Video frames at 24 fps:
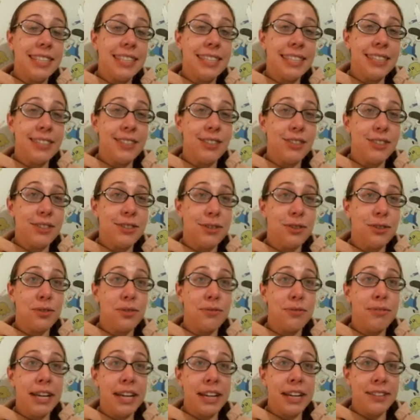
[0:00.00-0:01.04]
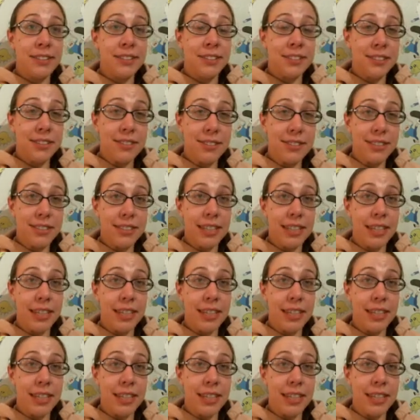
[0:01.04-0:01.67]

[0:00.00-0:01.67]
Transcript: into vectors.